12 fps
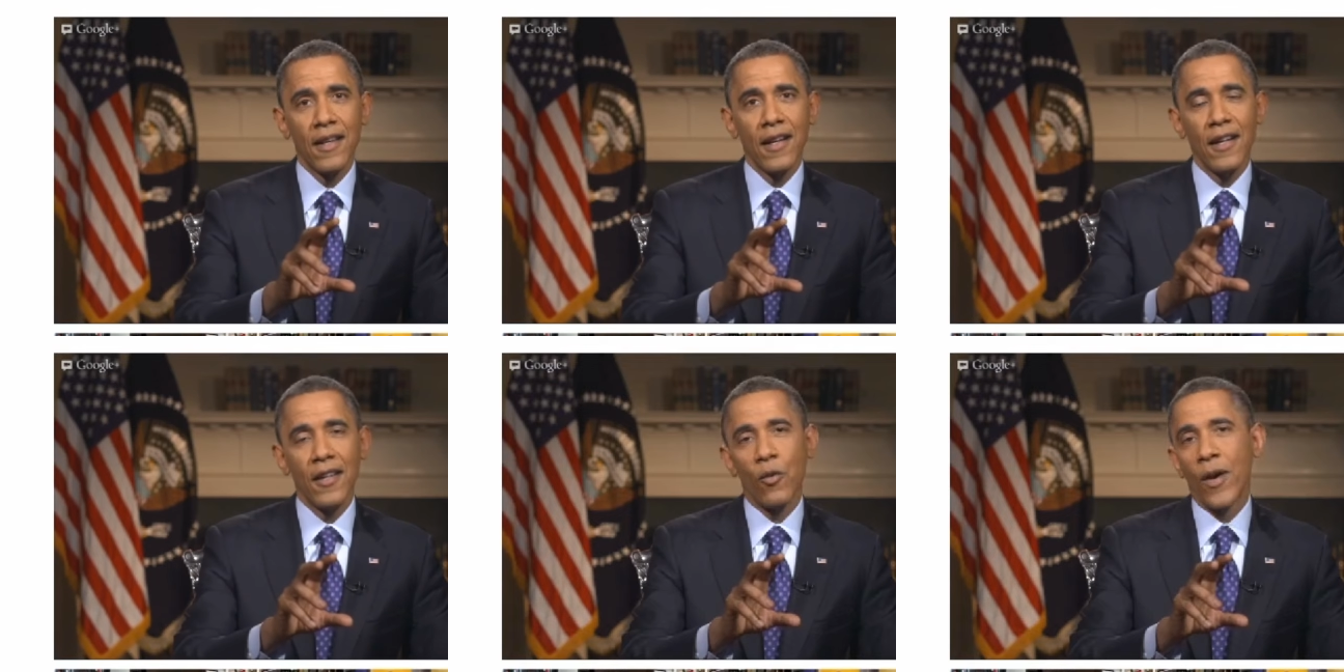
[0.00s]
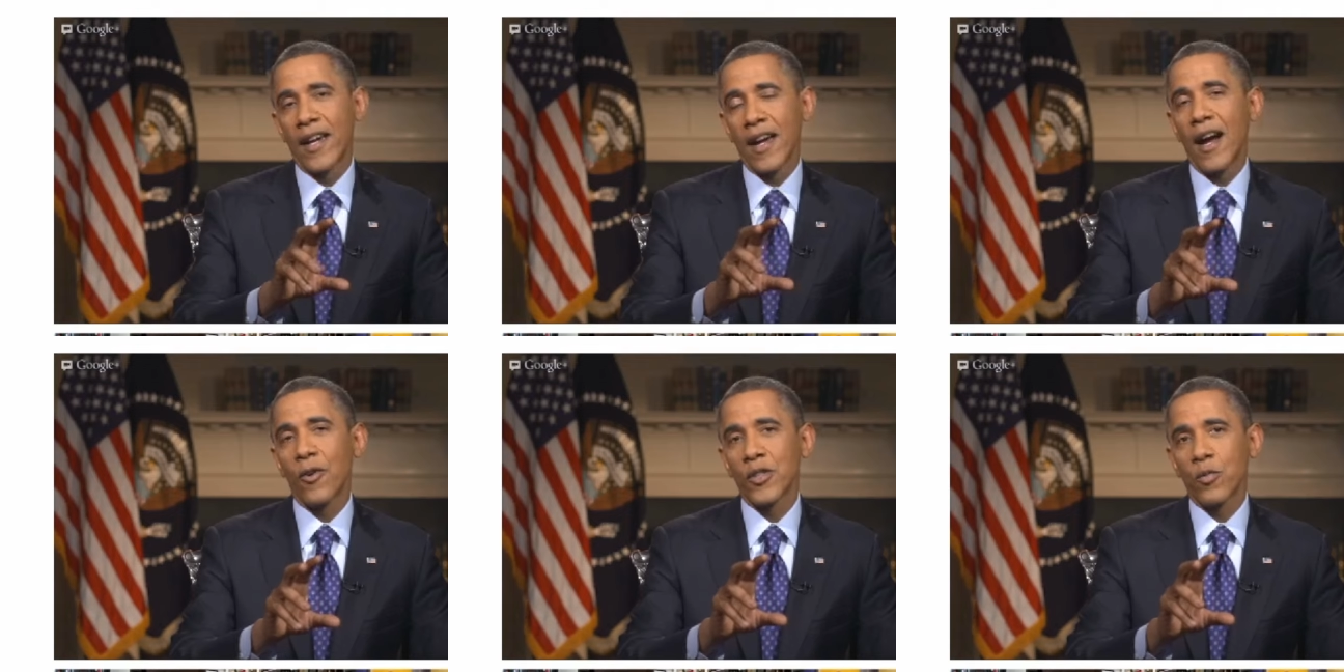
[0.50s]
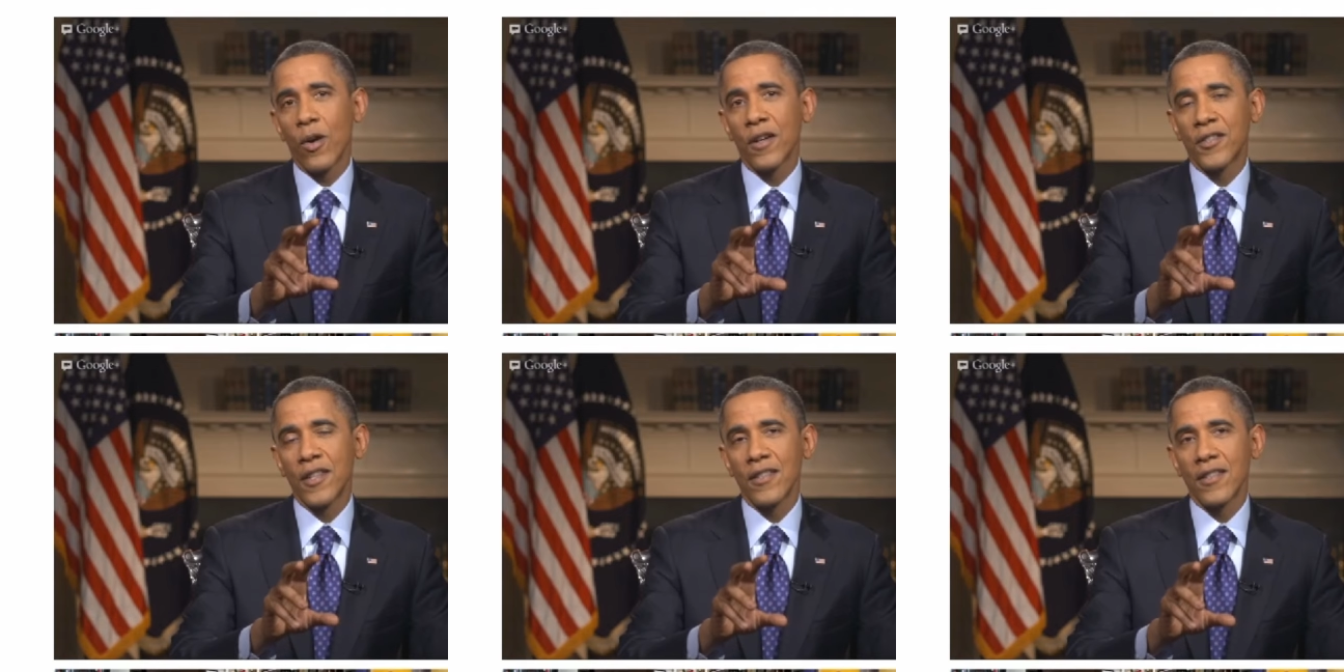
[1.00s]
the way Congress
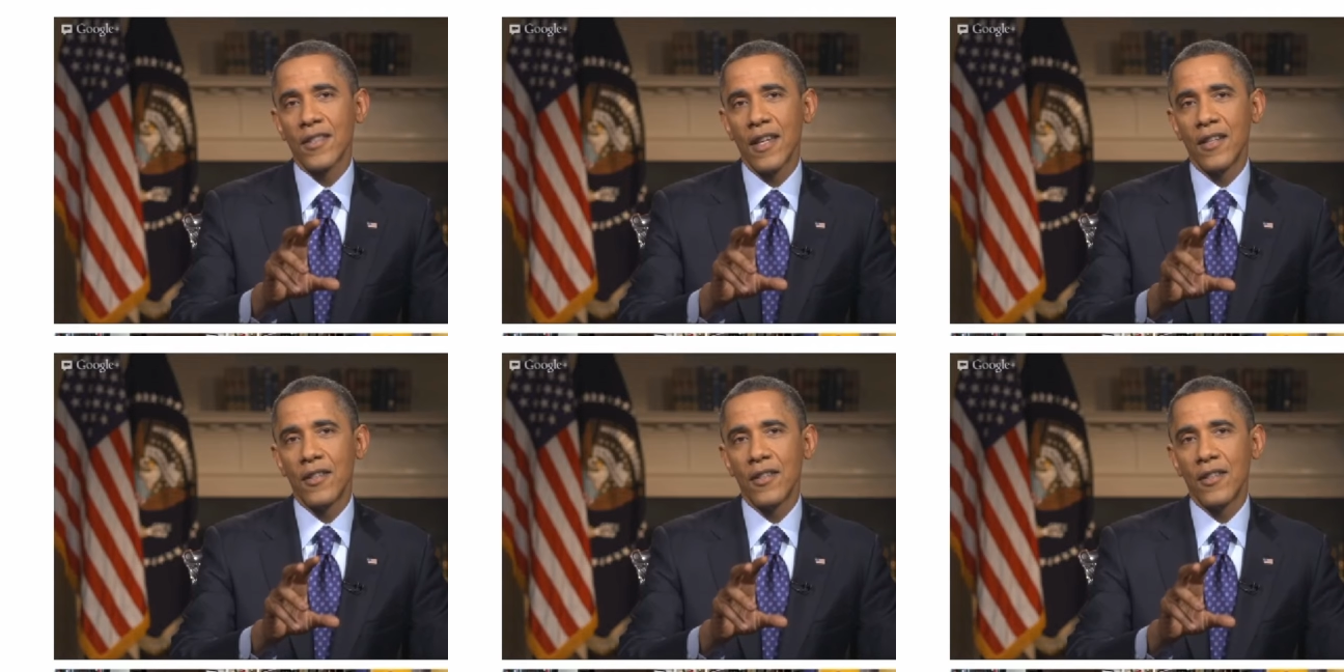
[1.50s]
works is that